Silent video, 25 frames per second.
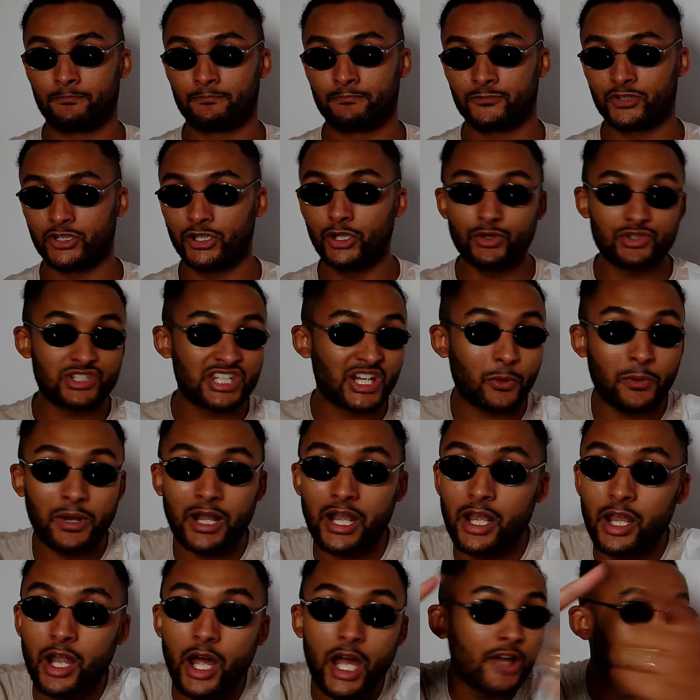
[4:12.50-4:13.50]
Usyk
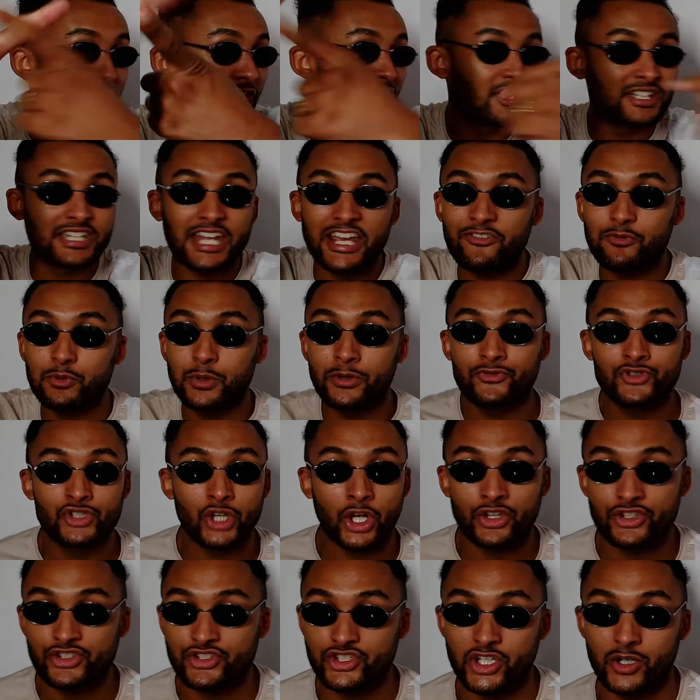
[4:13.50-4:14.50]
went life and death with
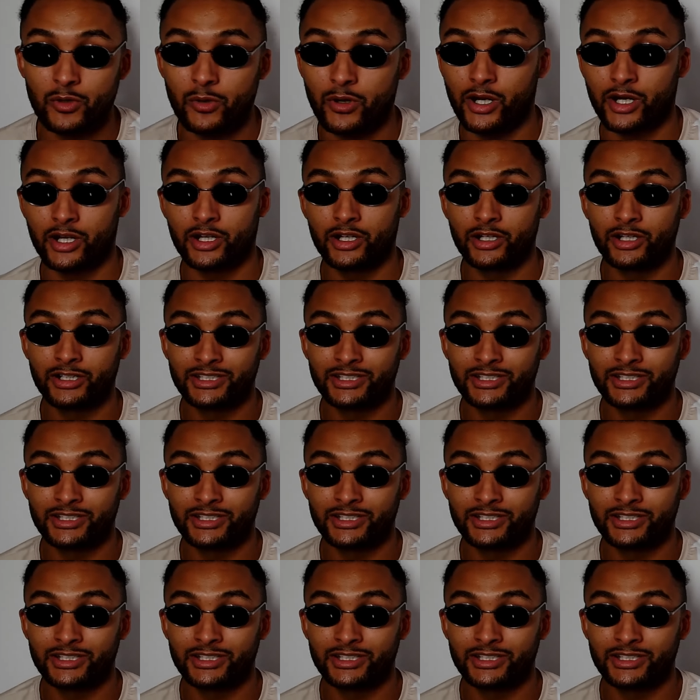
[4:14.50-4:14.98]
John Stewart.